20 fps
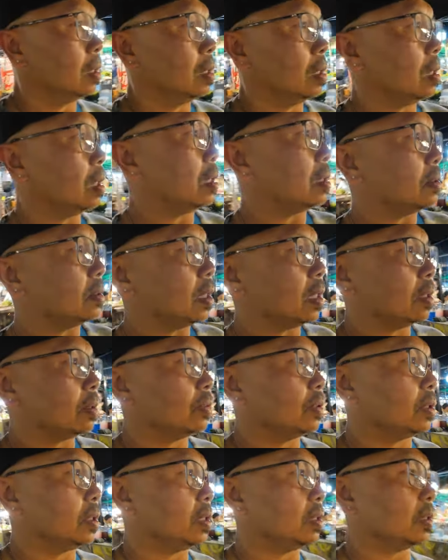All right,
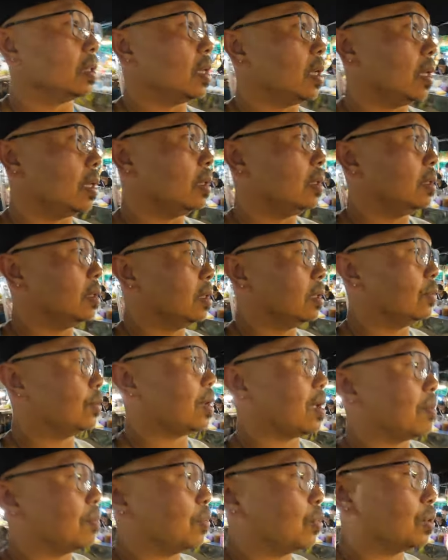we're nearing the end. Here we
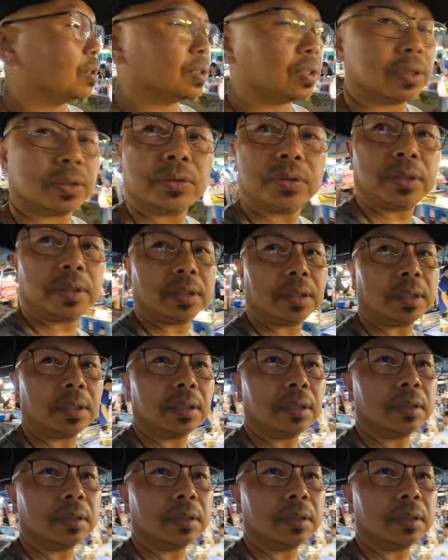have more sushi.